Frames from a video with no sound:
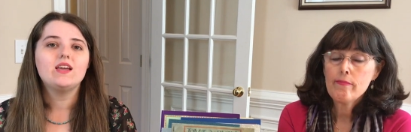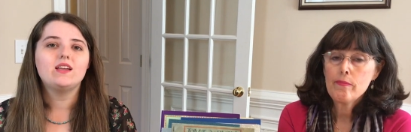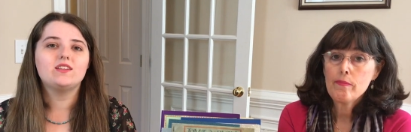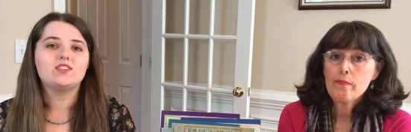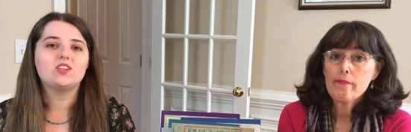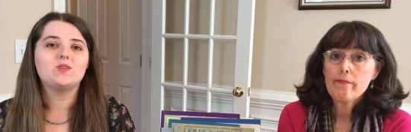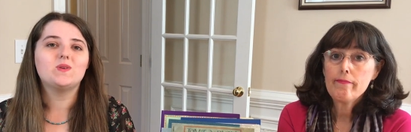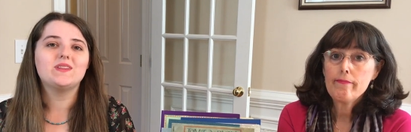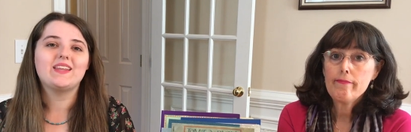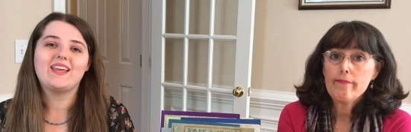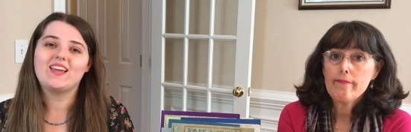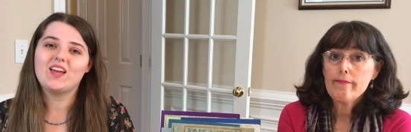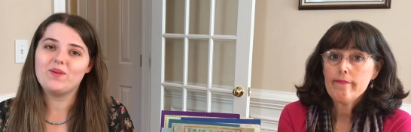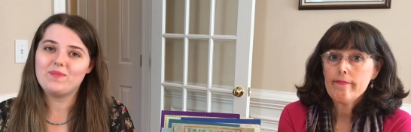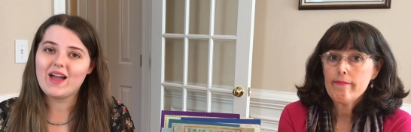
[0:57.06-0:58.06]
Speaker 1: And so when they
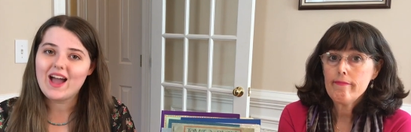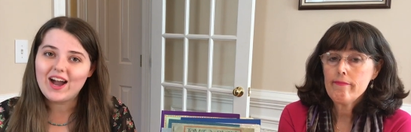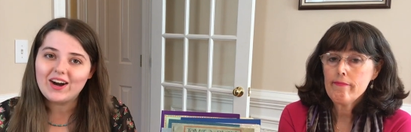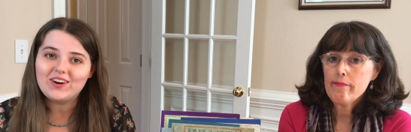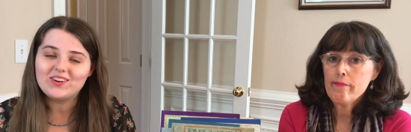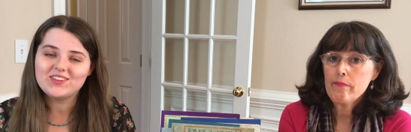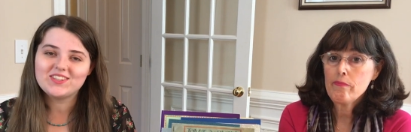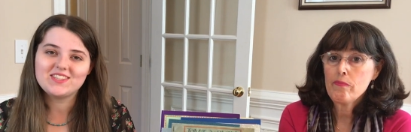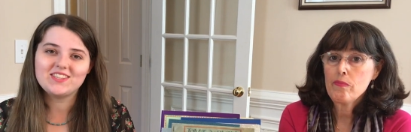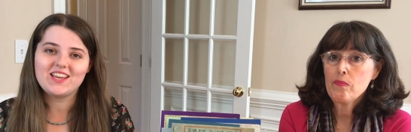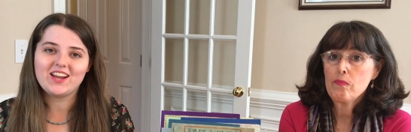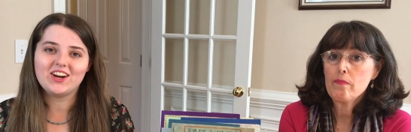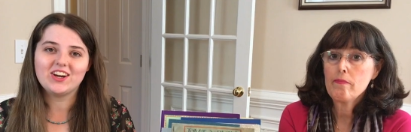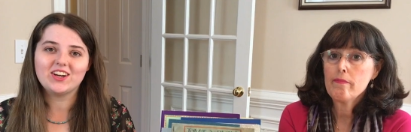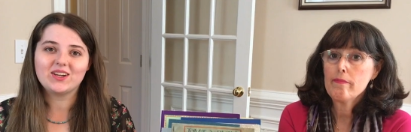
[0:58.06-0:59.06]
come out, they
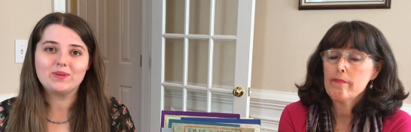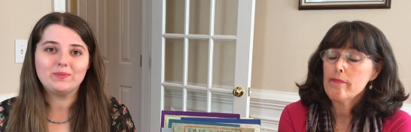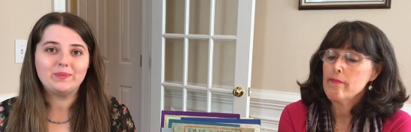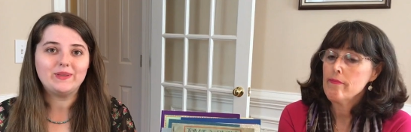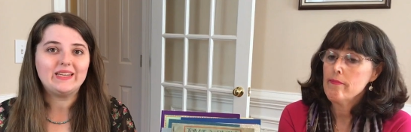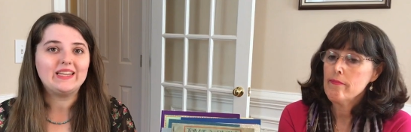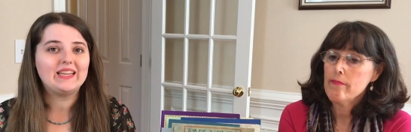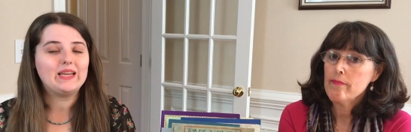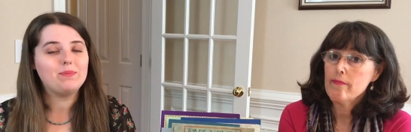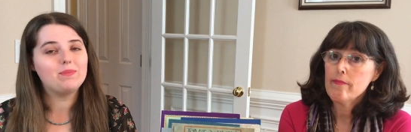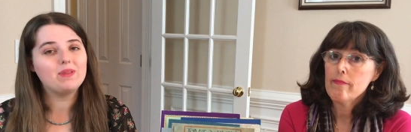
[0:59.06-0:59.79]
are completely